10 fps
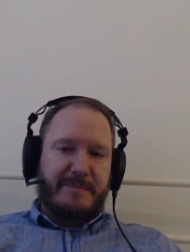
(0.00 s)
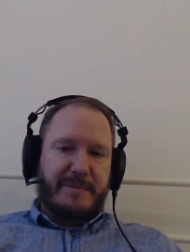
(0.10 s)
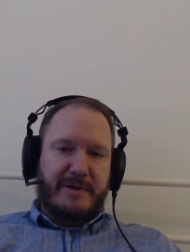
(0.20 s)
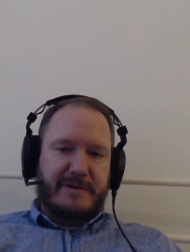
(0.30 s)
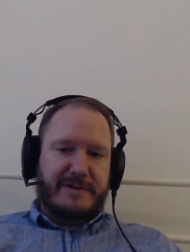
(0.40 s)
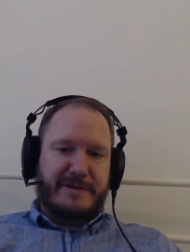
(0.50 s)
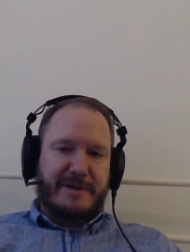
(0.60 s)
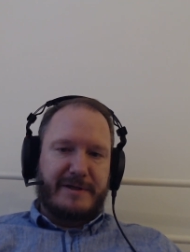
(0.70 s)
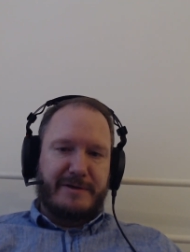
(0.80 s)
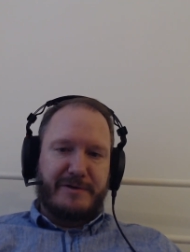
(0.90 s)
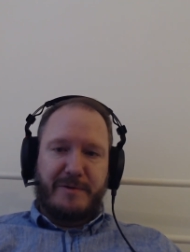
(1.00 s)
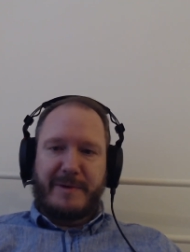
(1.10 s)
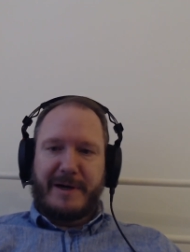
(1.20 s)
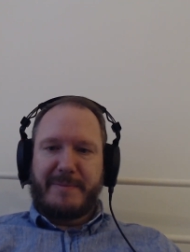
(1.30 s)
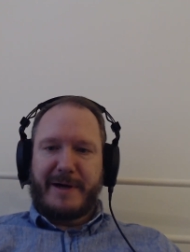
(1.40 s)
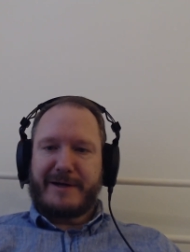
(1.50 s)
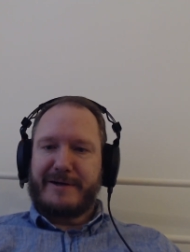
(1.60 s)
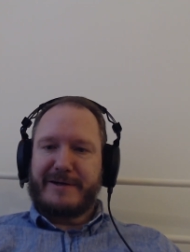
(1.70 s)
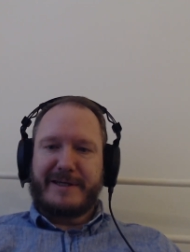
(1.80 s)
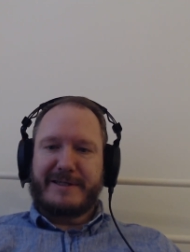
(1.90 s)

because my pack luck,